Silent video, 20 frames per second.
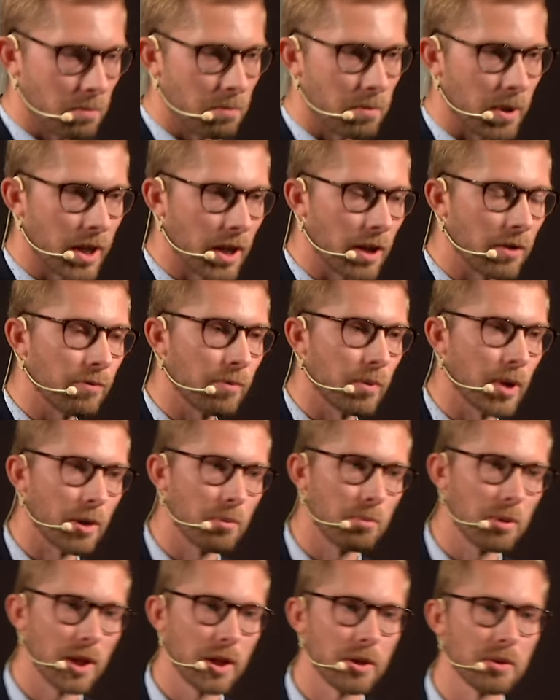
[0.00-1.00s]
But if we are
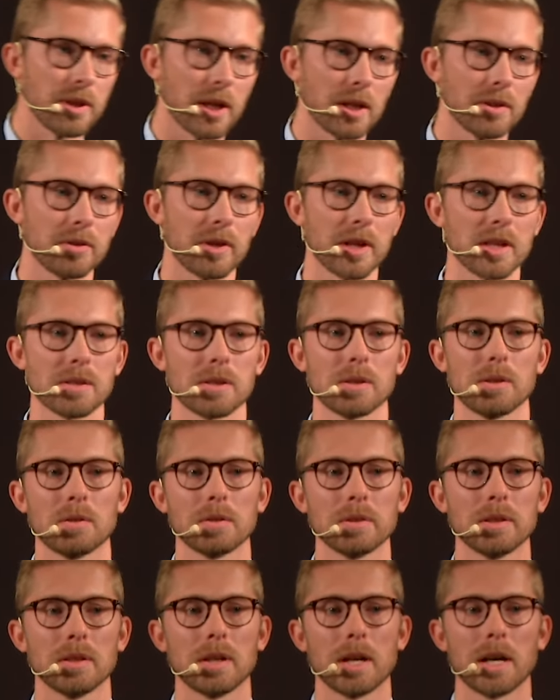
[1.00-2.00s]
below that
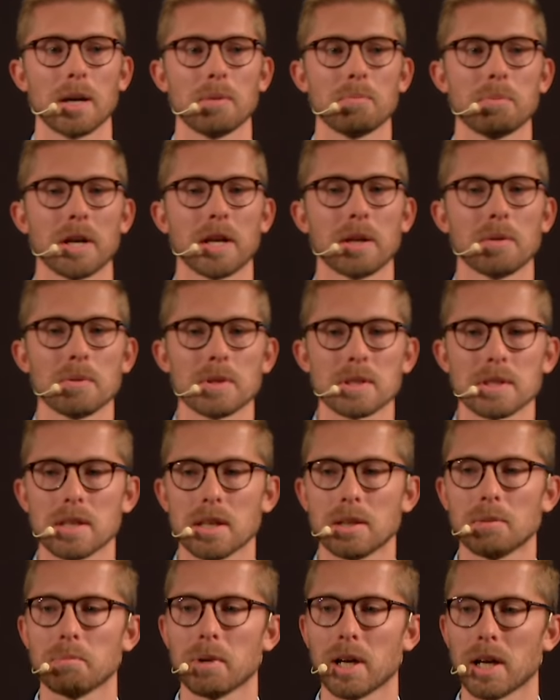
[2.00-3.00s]
threshold, iPlanner will
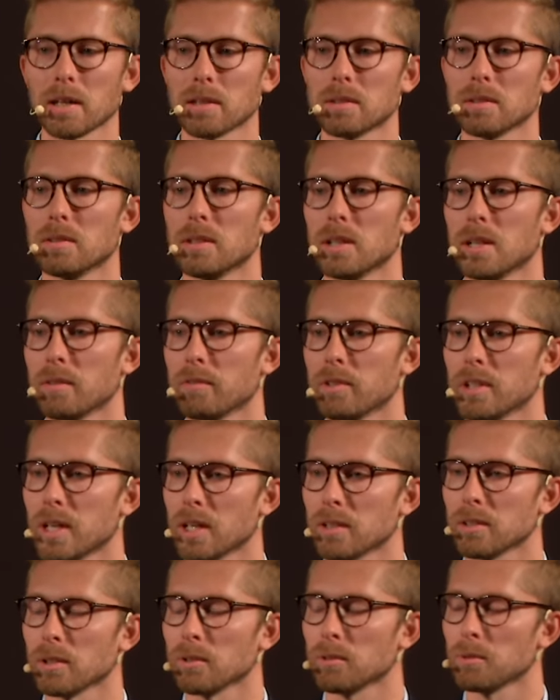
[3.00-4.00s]
send back the delivery
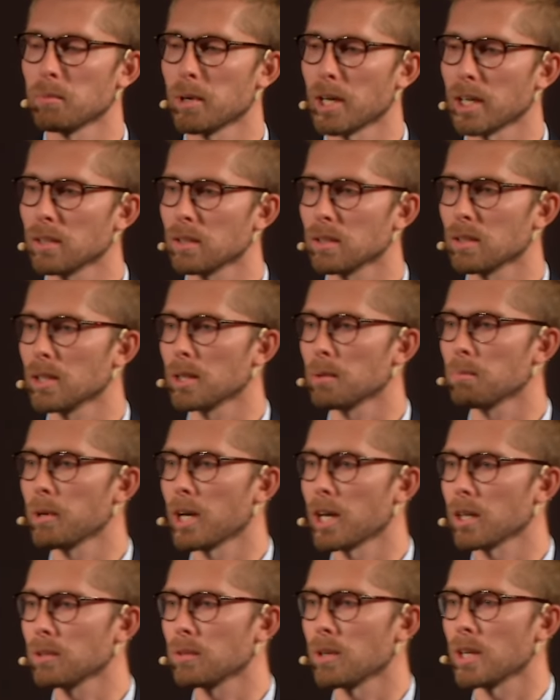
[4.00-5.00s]
date automatically
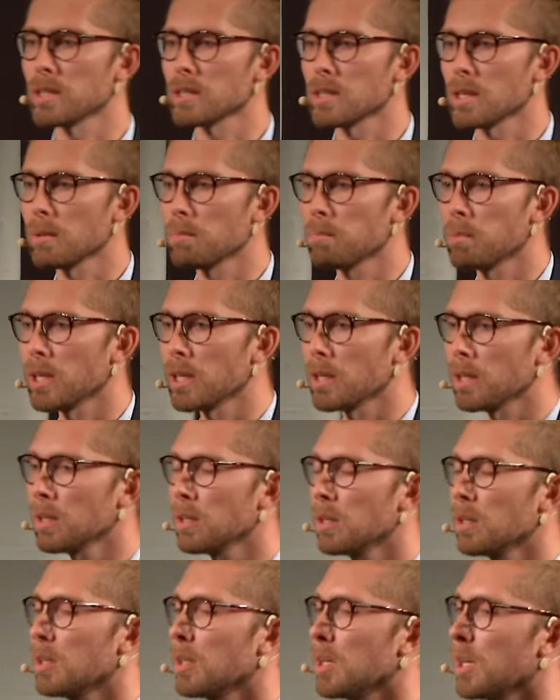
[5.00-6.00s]
back to SAP,
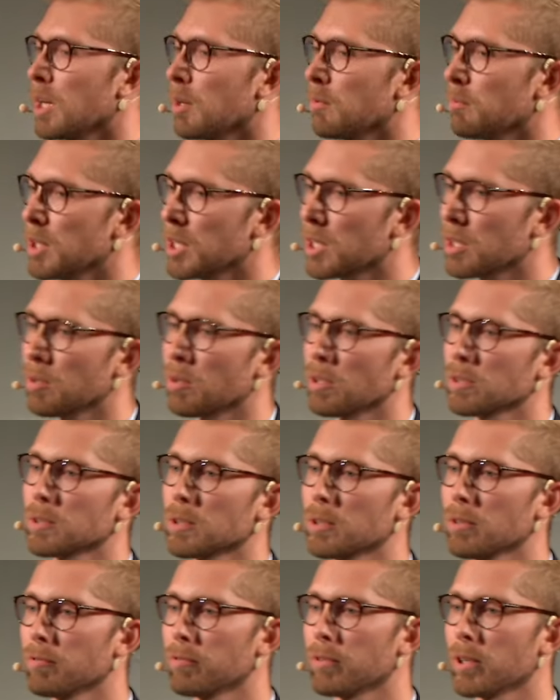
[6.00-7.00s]
and we can also
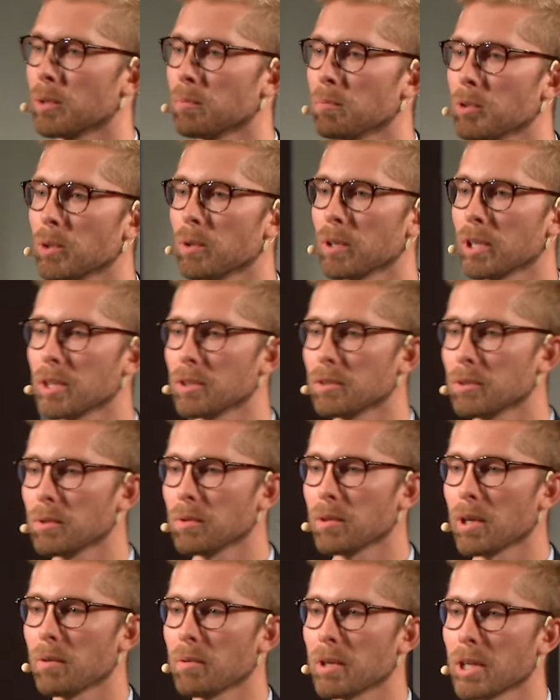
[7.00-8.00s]
confirm the order
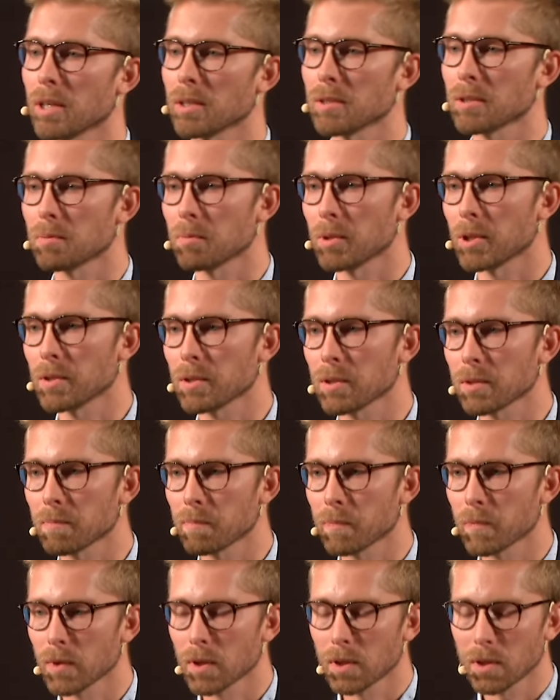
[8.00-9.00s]
to our customers.
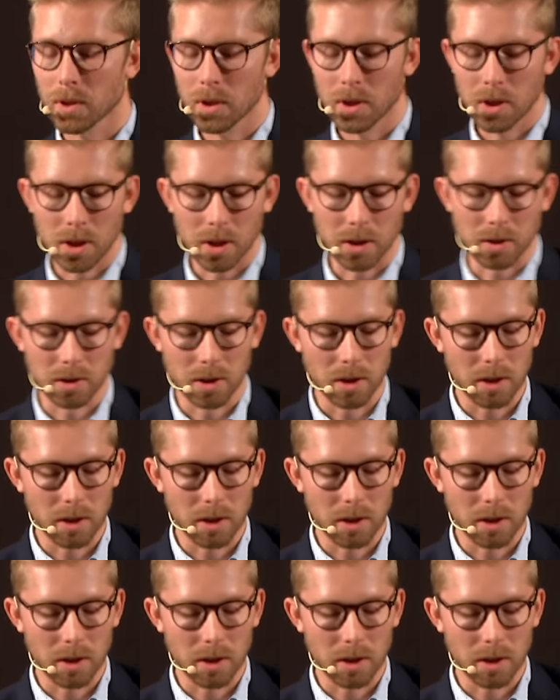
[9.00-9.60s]
In the